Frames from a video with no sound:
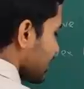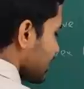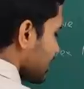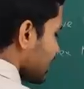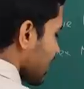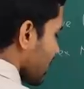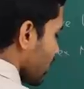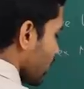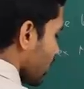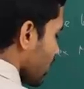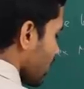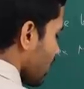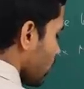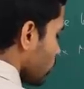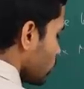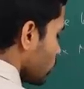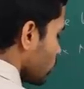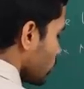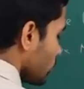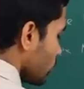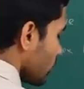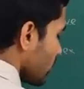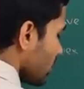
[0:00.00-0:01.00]
rays coming
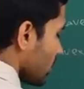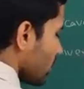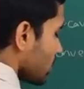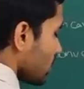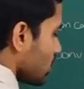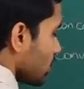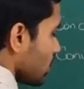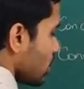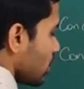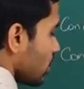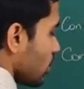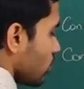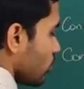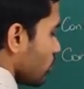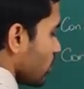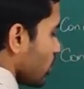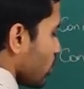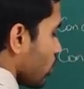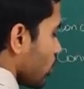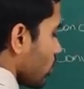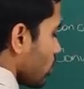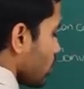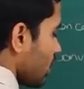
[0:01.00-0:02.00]
out of it
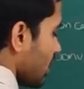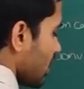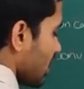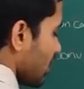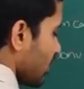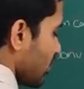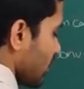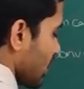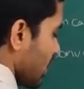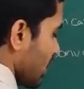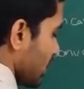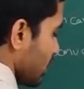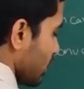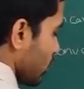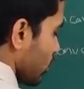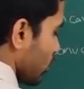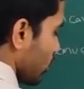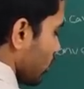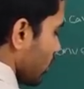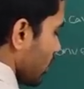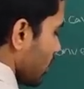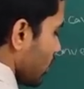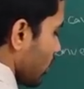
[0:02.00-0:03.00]
will not be deviated
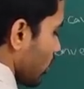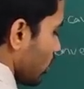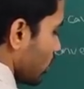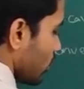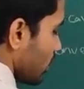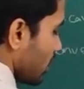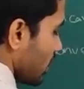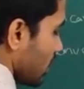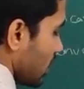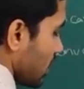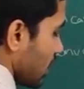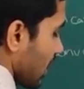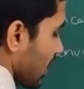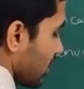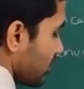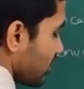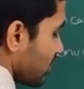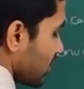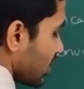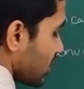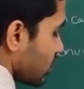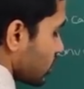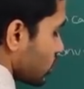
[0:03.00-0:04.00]
or will not be
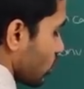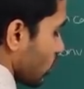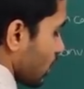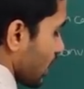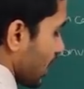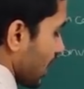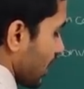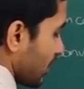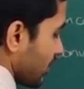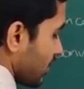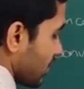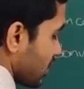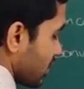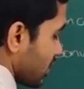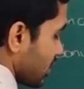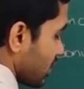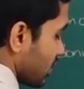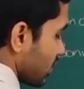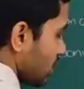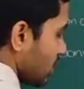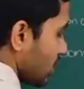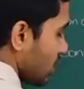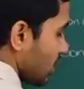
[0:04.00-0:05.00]
converged or
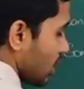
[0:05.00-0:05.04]
diverged.